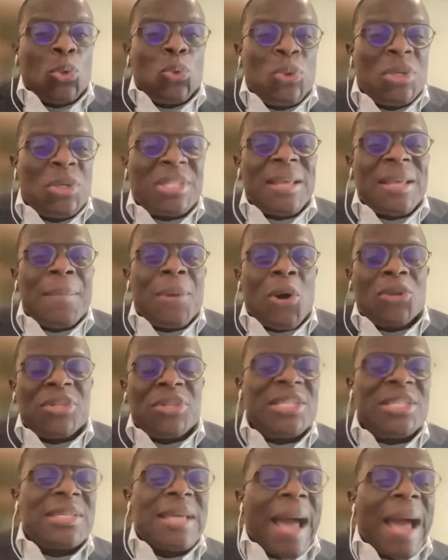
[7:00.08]
do the same because
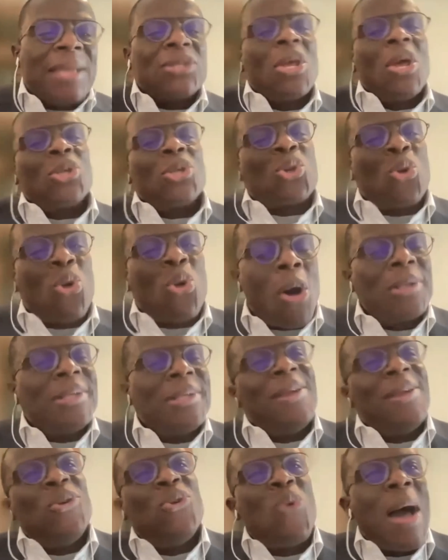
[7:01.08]
these guys scored
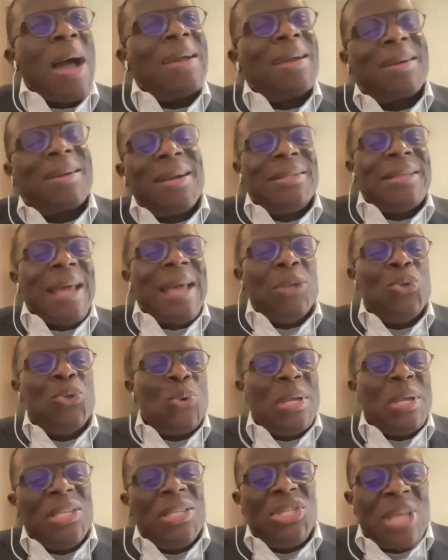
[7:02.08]
a lower grade than
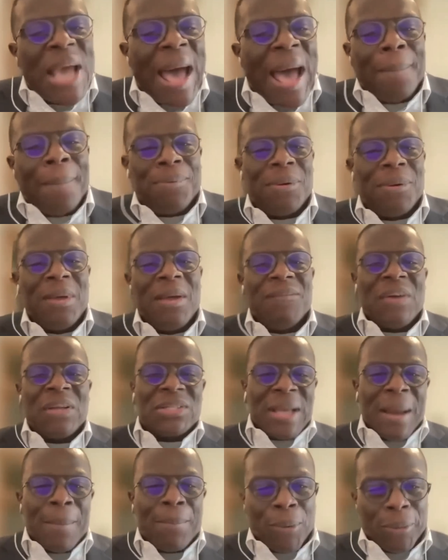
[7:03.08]
you in JAMB, for
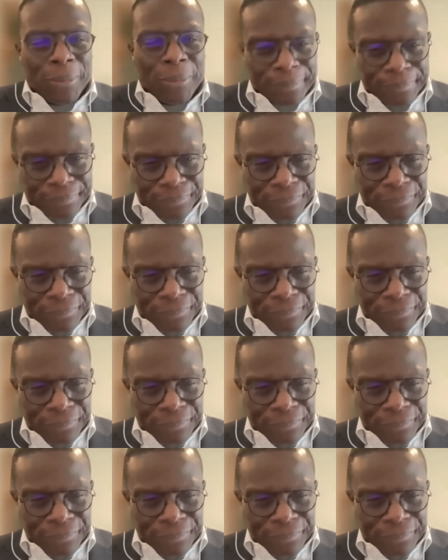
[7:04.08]
example.